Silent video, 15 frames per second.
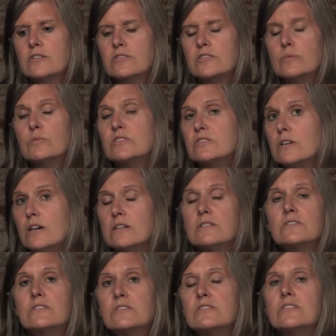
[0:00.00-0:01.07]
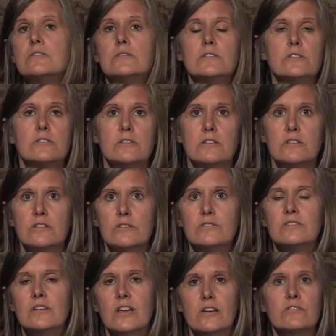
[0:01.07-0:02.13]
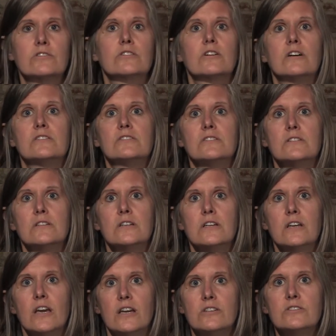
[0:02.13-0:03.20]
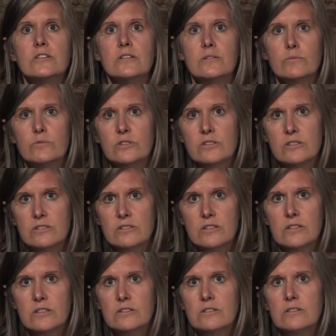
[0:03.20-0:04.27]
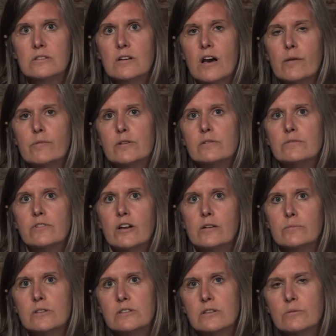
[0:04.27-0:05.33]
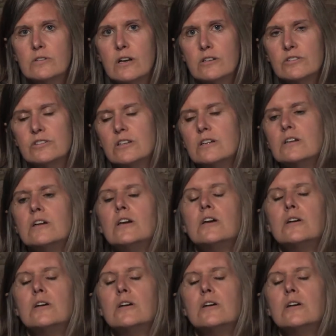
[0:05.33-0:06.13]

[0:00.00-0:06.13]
someone else's decision to use a cancer causing agent and release it into the common environment that we all share,